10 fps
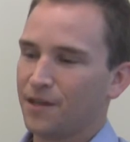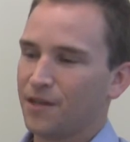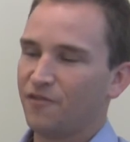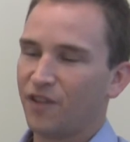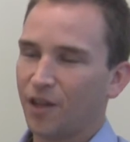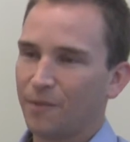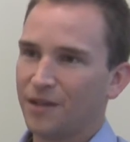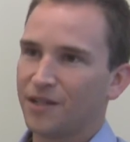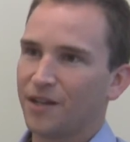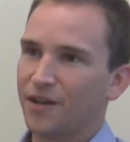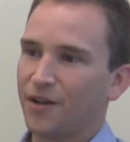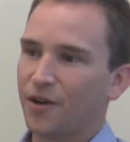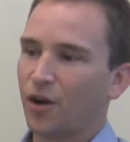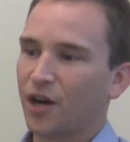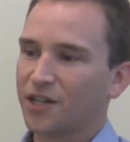development and
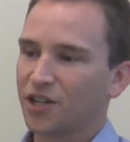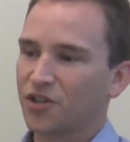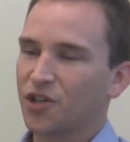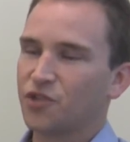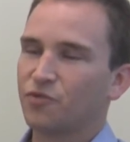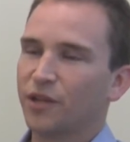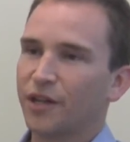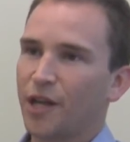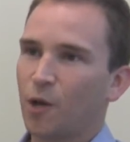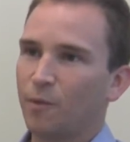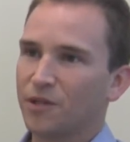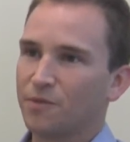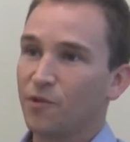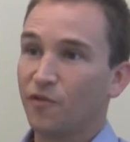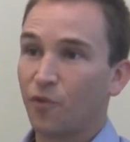architecture that's really going to help us
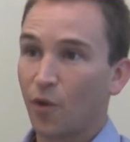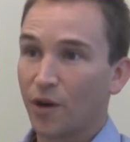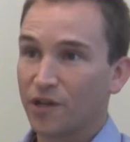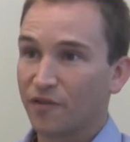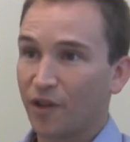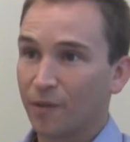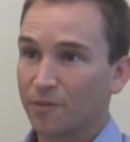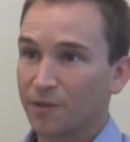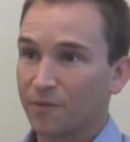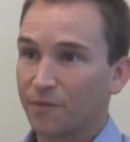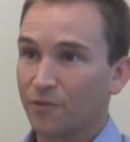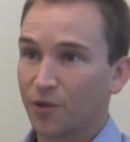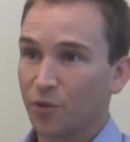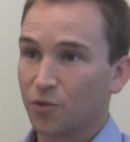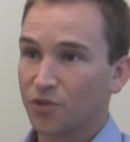move forward and develop some
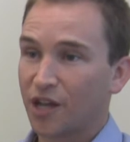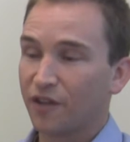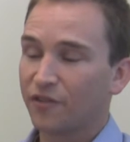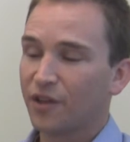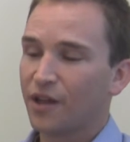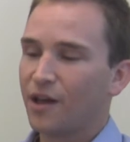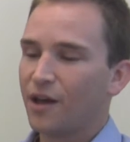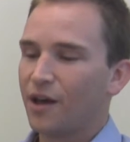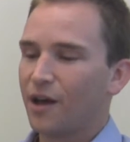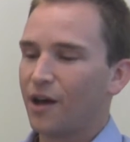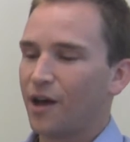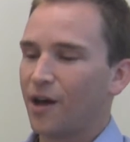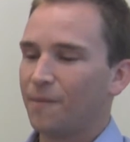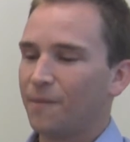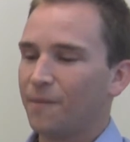really cool stuff.
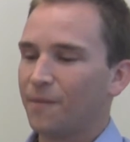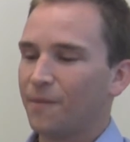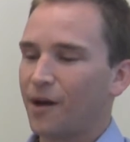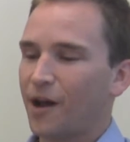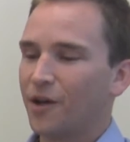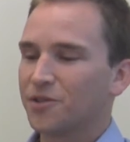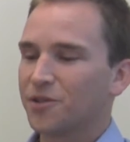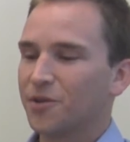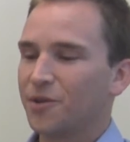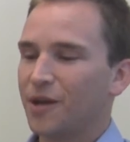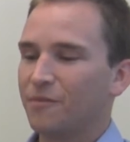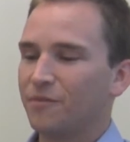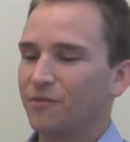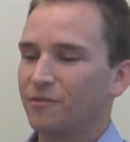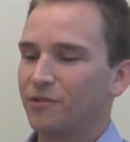I also
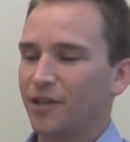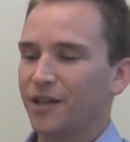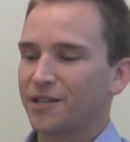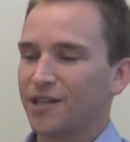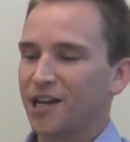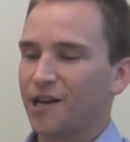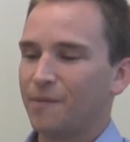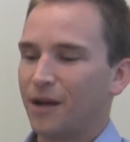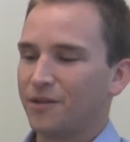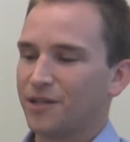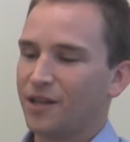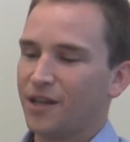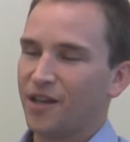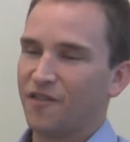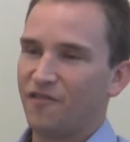am really excited about
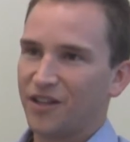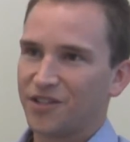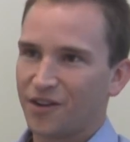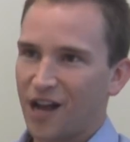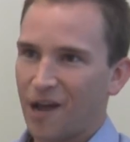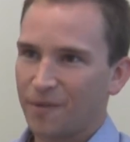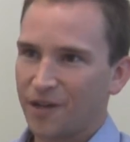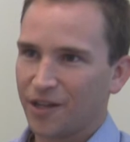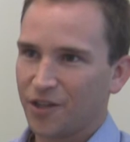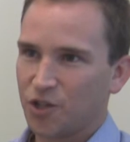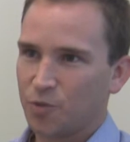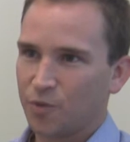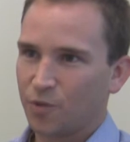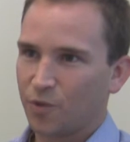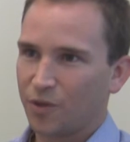events that are happening in the
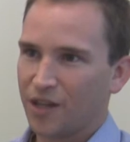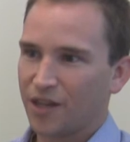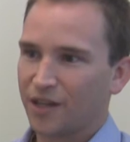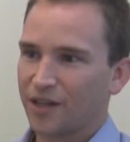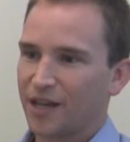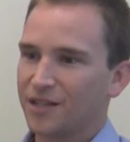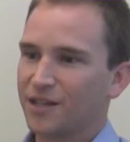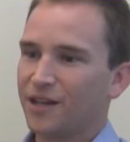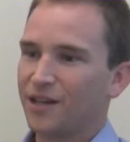Joomla world. I think that